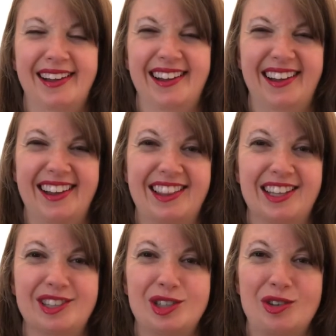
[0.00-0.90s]
I
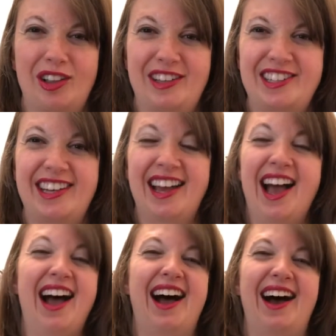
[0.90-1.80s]
think it's a trilogy.
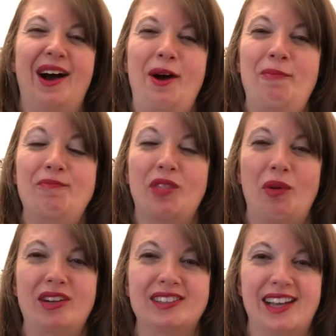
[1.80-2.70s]

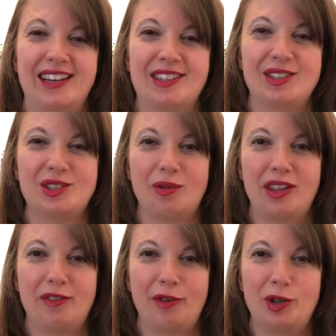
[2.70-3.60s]
We decided just to
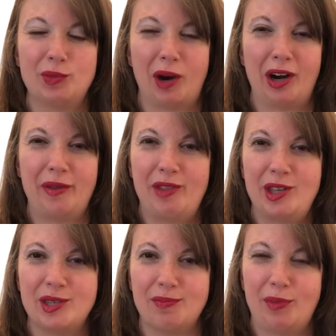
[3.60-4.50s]
read the first part of
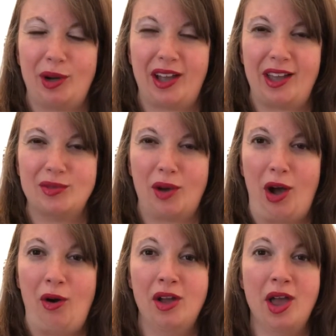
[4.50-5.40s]
this book as
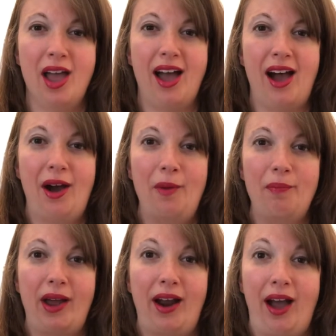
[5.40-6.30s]
well.
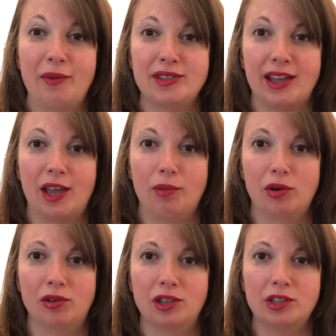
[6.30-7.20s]
But I was
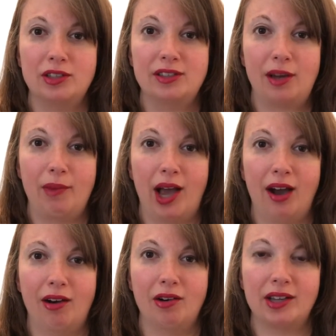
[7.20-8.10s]
able to
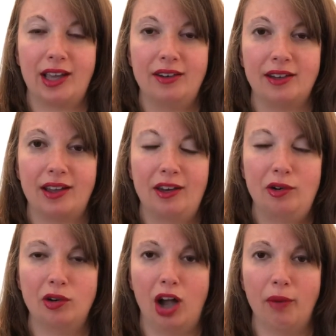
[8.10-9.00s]
somehow get a
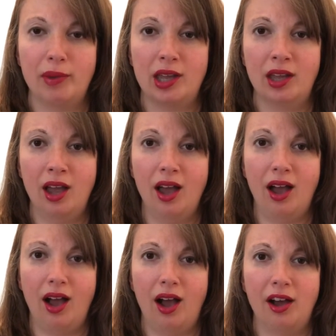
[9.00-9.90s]
Kindle copy
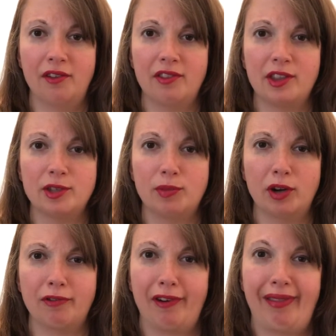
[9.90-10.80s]
of this
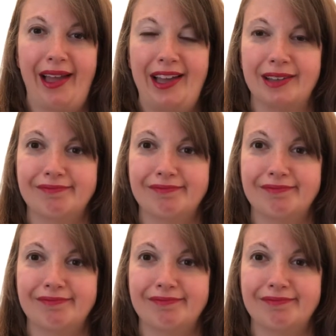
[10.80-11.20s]
book for like,